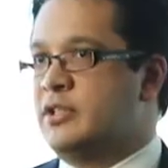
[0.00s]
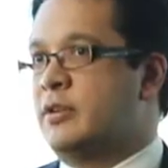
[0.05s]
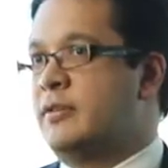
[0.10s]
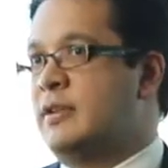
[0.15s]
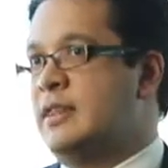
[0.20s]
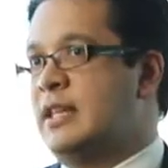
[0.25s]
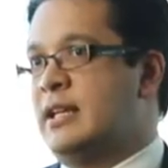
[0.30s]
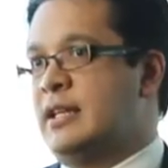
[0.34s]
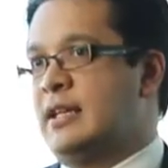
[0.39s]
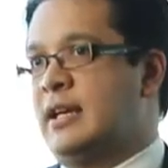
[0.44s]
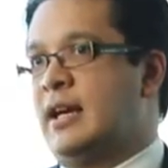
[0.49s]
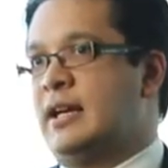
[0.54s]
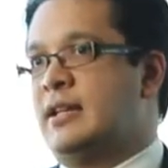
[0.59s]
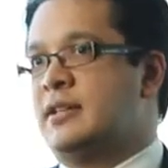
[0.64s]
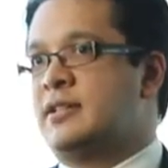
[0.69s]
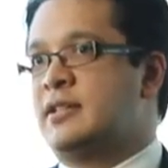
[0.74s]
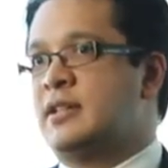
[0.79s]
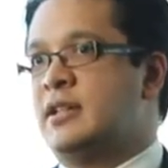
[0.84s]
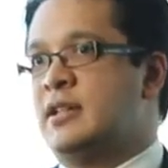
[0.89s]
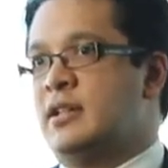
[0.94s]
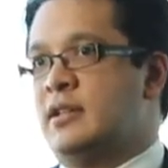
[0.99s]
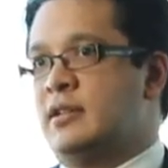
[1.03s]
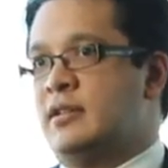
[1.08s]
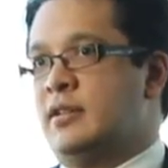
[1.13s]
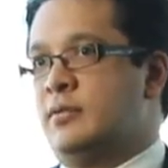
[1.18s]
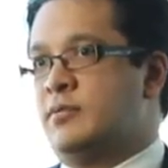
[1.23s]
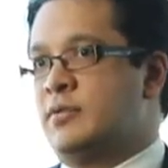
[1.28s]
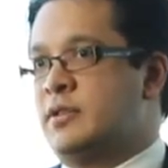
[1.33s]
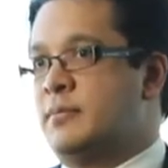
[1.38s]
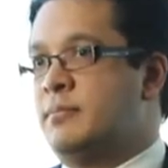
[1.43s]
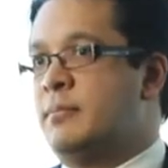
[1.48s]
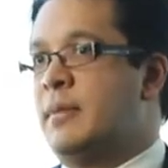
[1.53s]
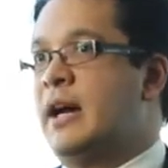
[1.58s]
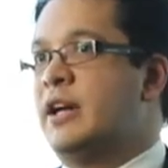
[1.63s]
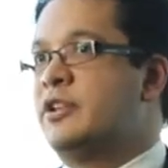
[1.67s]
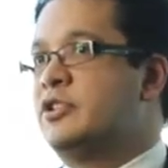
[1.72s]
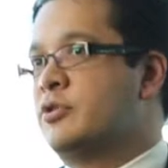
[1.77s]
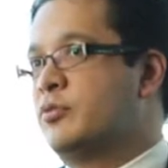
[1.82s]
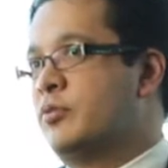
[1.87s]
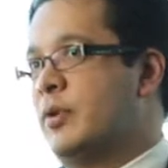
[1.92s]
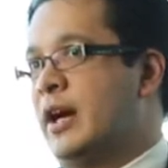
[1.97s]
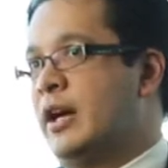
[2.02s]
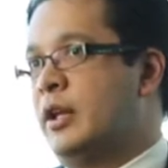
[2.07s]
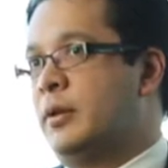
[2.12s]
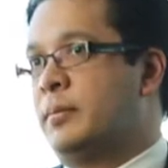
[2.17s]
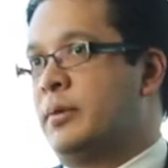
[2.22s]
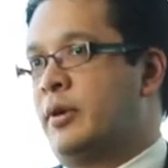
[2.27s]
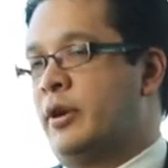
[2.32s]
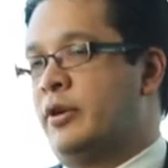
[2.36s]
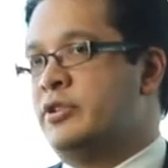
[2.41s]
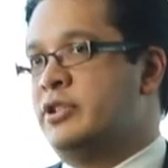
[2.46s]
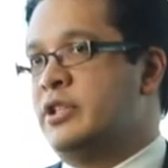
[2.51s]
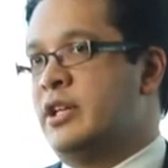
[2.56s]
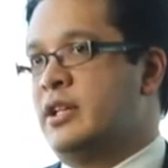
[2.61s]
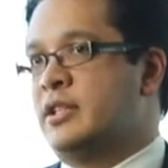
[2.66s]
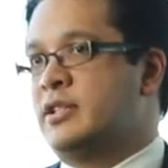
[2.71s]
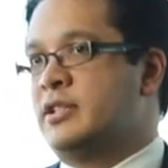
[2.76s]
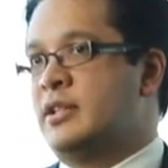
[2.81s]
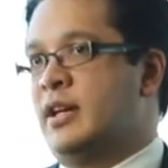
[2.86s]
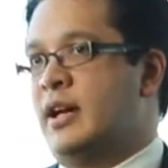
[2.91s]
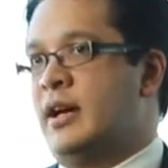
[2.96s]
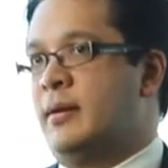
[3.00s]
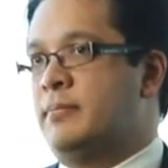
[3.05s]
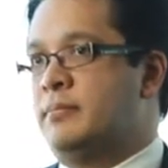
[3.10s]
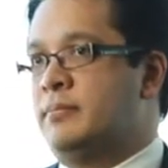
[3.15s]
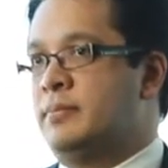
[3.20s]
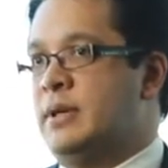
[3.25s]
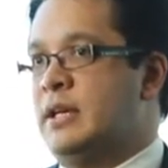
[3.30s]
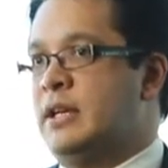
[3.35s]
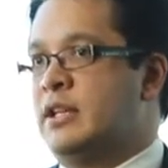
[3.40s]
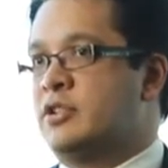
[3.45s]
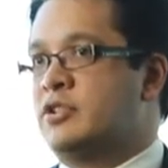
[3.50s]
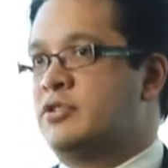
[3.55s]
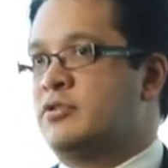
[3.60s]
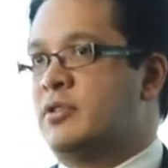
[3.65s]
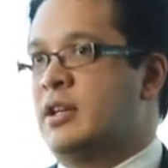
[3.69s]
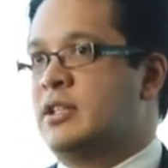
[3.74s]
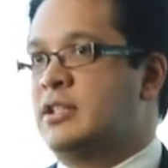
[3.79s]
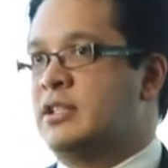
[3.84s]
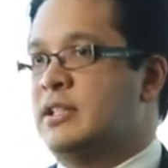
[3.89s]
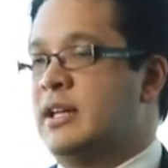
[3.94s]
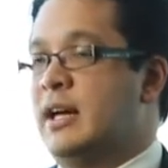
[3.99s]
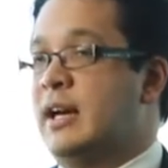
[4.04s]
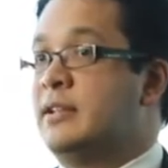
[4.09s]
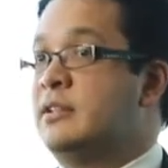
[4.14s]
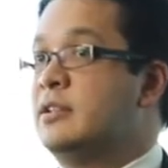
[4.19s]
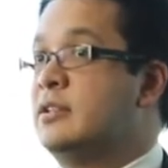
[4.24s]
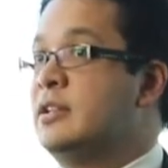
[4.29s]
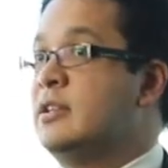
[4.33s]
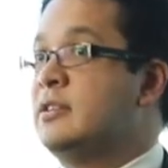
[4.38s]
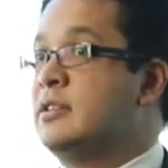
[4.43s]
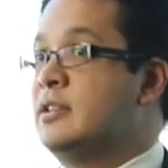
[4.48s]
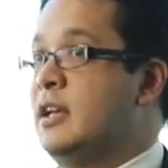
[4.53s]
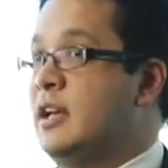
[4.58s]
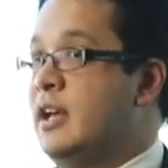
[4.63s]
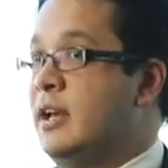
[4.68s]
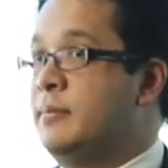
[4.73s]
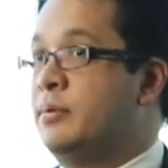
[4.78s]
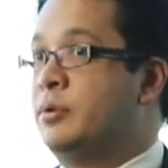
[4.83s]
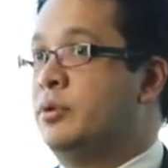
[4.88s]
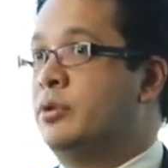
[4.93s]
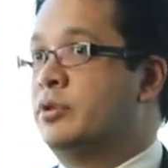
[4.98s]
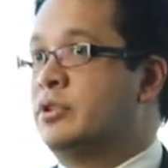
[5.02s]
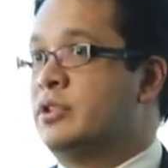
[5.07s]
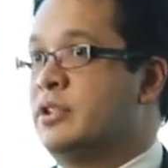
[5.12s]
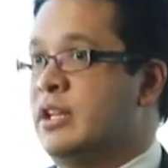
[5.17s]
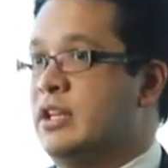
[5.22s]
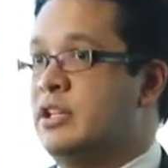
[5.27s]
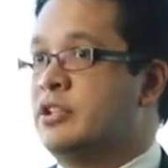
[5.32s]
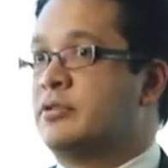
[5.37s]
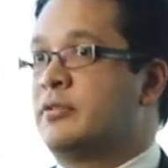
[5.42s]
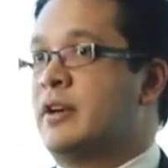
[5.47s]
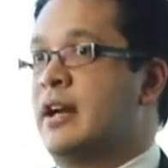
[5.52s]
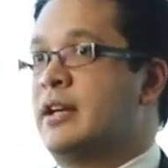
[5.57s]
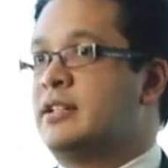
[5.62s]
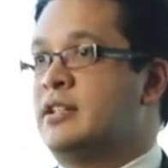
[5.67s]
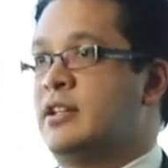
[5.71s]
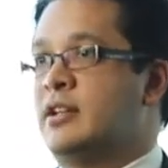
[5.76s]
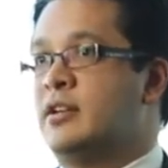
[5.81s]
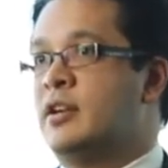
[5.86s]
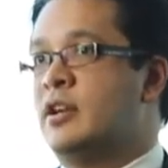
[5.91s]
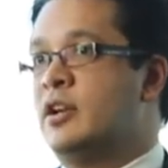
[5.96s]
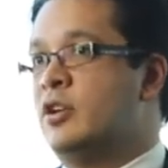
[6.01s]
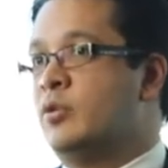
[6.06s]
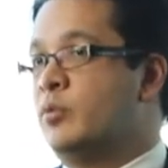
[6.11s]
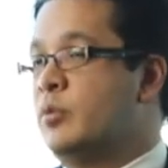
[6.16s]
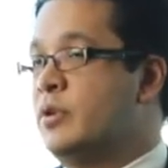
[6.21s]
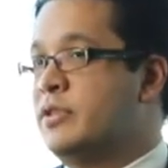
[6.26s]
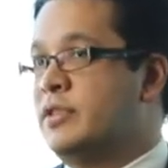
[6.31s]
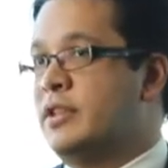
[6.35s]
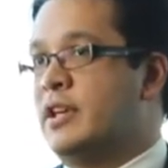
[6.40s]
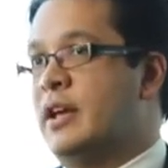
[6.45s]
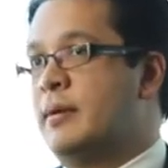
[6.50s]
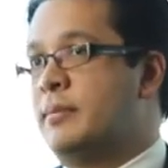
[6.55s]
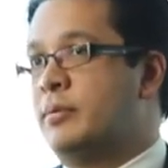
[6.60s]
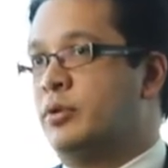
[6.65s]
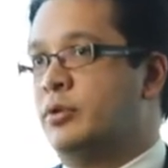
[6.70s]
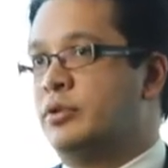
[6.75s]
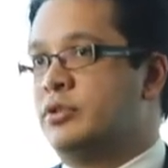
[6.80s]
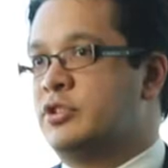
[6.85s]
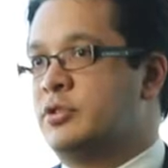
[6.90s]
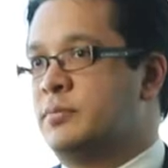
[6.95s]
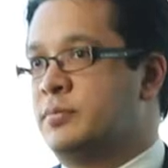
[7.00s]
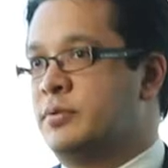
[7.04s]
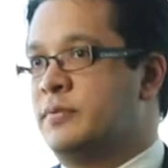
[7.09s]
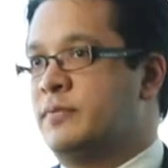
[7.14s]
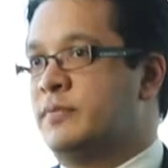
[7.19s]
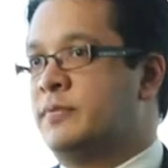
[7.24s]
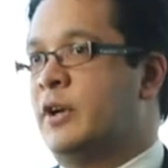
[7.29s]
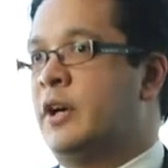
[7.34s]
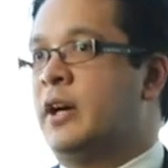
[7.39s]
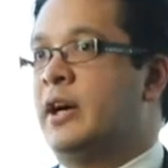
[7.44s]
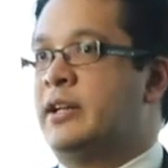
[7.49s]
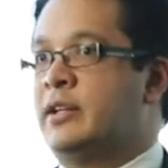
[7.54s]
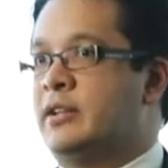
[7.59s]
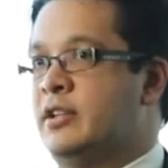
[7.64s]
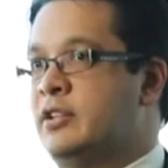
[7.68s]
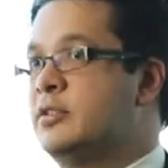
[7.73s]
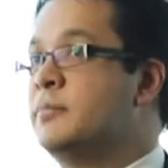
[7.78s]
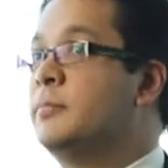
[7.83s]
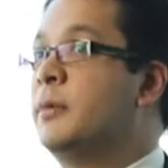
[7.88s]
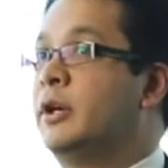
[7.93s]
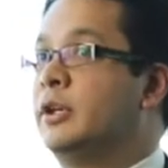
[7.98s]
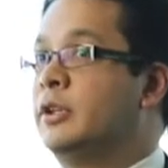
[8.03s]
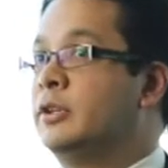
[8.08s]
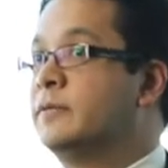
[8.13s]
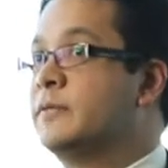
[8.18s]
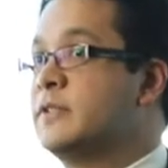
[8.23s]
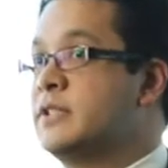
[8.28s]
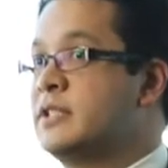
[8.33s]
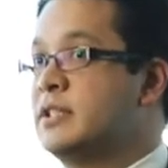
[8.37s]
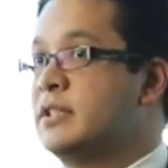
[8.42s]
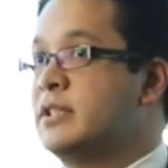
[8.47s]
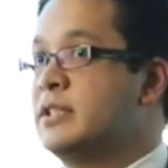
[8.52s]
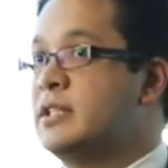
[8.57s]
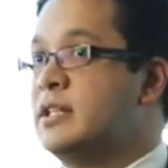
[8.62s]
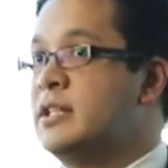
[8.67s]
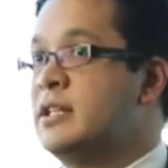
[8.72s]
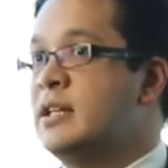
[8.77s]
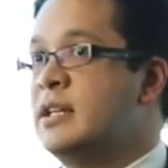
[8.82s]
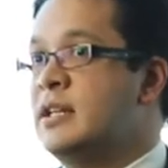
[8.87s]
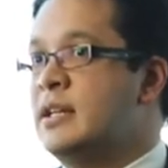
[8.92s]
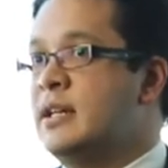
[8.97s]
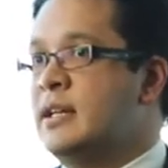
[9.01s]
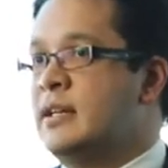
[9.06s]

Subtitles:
So in that case, it was a major rail project being constructed underneath an airport and interacting with the airport to provide an intermodal facility.